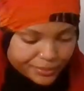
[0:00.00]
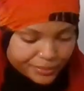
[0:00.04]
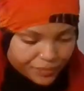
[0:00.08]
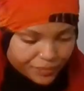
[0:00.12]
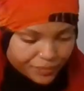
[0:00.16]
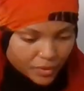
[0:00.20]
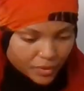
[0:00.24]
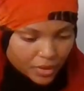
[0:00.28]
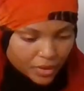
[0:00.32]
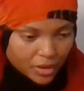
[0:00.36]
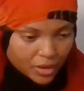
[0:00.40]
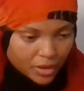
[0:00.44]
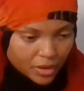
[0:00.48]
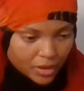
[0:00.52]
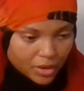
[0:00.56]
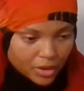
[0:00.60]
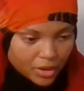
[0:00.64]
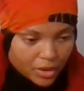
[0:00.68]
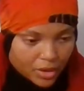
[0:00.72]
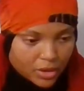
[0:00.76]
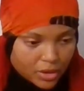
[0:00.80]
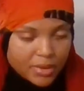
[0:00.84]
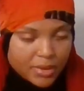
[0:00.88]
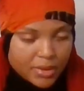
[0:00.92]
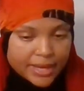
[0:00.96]
on
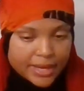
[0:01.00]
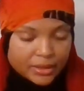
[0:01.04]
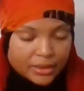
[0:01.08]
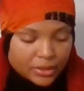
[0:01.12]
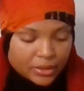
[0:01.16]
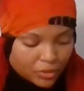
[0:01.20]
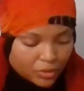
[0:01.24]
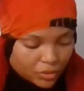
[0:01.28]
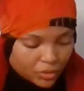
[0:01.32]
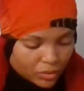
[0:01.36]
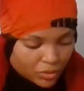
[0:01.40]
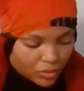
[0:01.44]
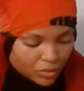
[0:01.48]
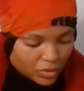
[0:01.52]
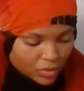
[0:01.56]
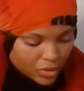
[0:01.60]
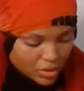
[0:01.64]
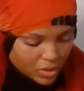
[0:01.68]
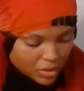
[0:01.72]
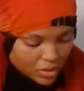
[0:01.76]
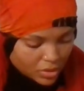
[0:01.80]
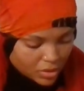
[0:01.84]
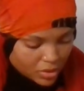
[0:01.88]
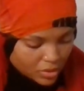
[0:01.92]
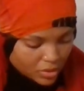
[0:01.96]
my little
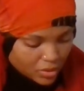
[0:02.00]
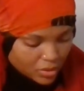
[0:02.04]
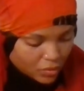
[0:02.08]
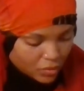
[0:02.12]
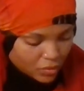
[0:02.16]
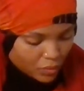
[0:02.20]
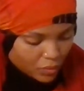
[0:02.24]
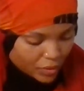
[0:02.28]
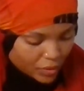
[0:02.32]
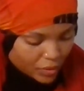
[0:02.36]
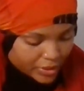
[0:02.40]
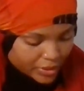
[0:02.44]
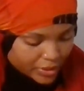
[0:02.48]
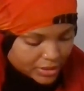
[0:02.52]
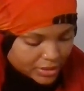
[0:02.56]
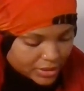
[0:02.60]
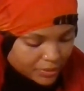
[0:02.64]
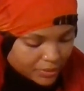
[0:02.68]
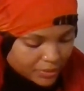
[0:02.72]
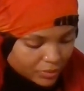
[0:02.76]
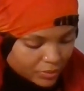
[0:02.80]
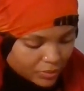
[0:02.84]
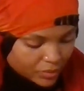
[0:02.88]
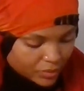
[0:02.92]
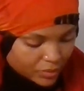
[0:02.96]
work table
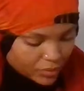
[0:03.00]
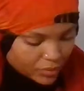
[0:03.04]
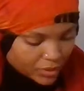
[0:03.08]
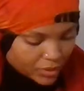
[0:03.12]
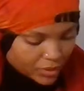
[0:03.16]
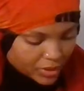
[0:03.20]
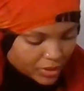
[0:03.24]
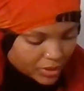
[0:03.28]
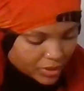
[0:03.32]
here.